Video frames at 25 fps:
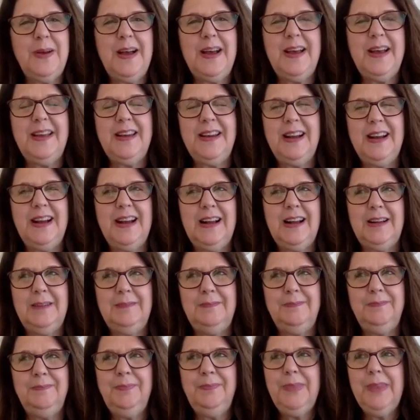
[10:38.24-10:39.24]
But
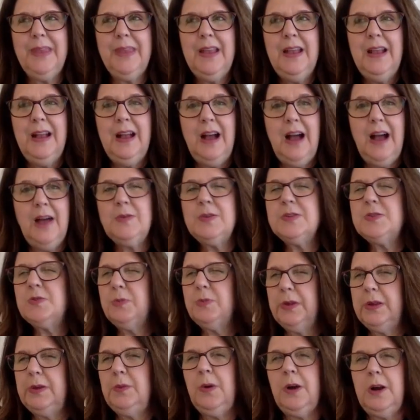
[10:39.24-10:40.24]
um, I was
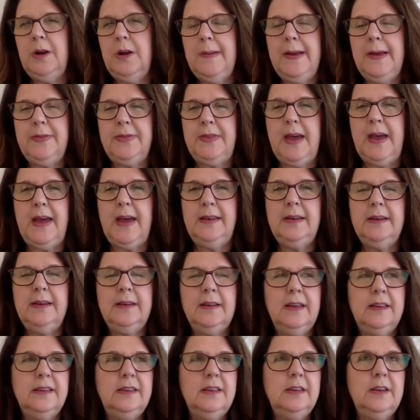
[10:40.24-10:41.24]
really worried about that.
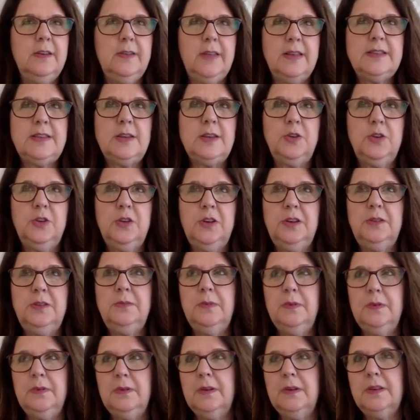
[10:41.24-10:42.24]
And, you know, that's a good,
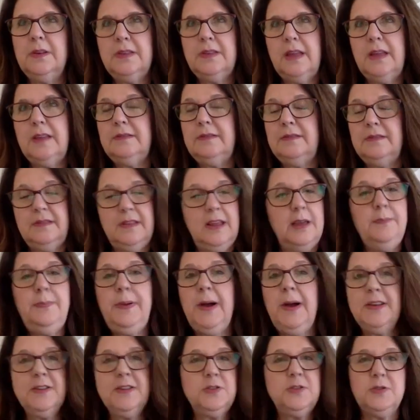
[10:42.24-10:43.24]
that
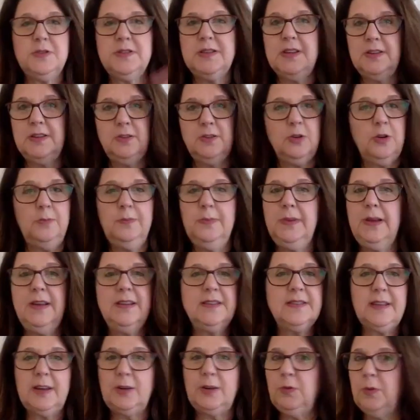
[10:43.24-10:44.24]
imposter syndrome.
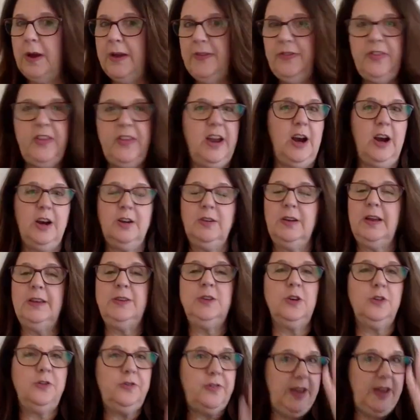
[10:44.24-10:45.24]
It's like right oh, there in
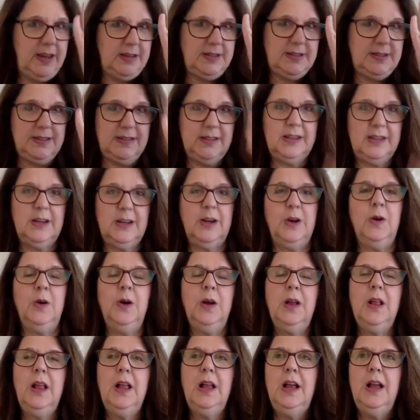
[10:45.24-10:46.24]
yeah. your face, you know?
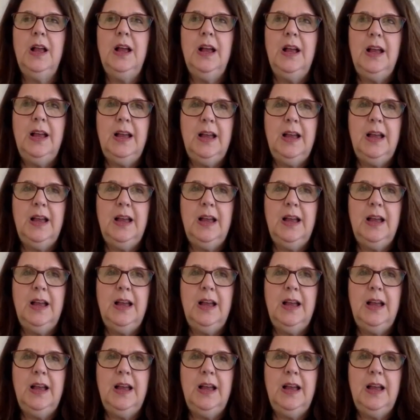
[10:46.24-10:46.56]
Mm-hmm.